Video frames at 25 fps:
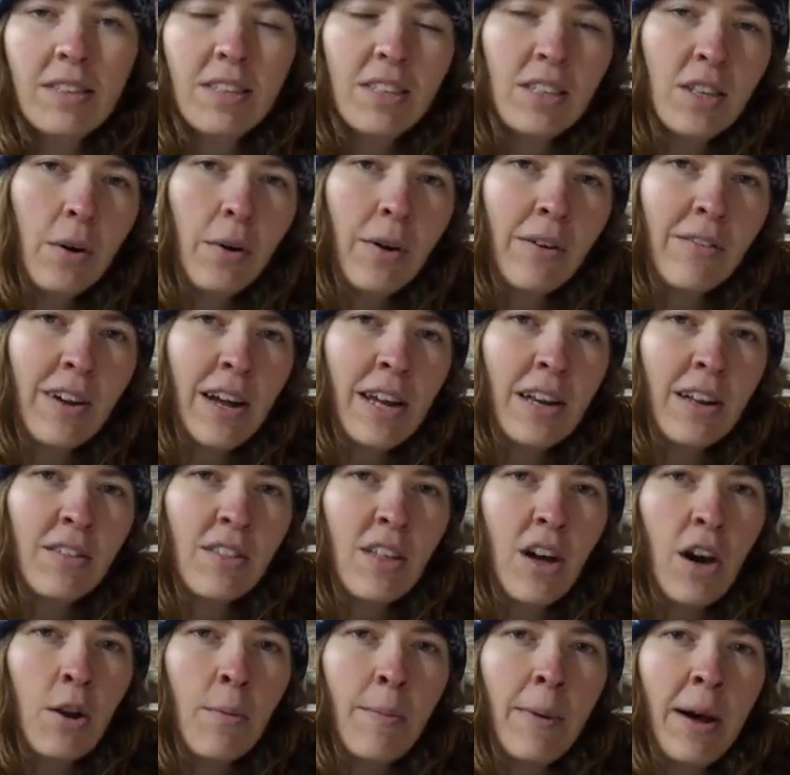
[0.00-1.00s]
So I've kind of
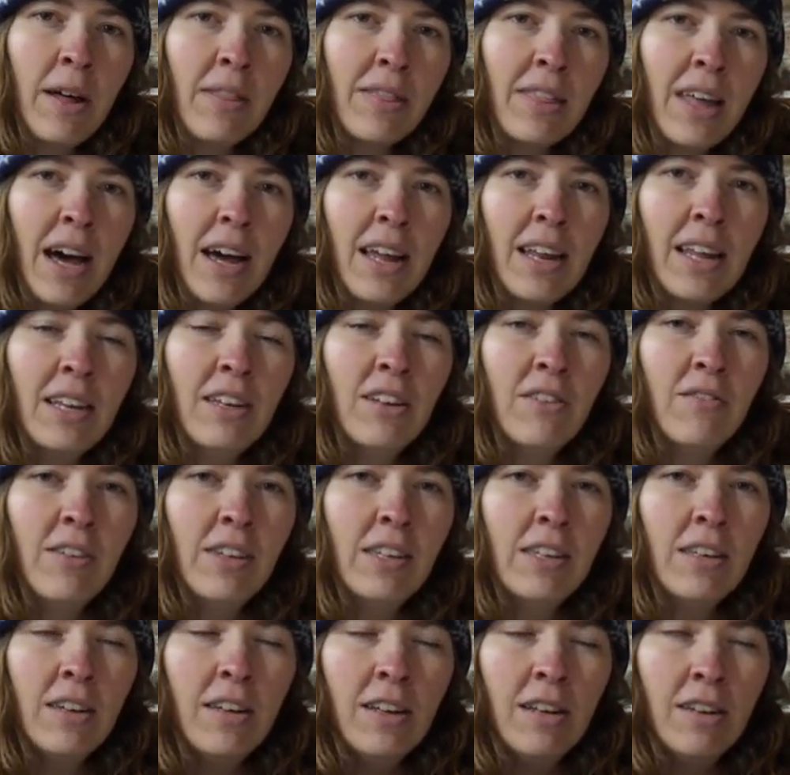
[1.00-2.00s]
thought about that
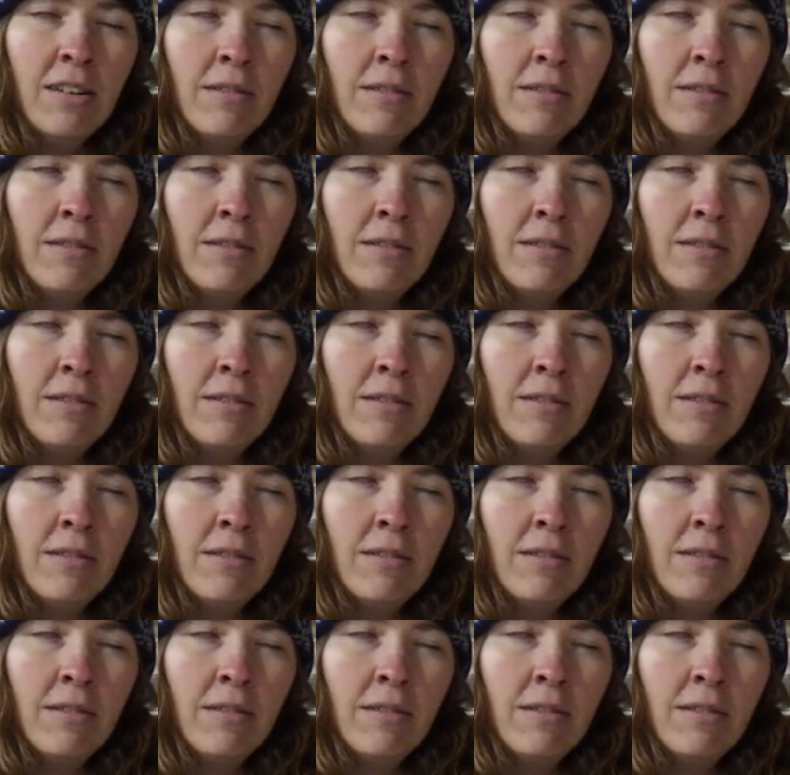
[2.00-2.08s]
individual,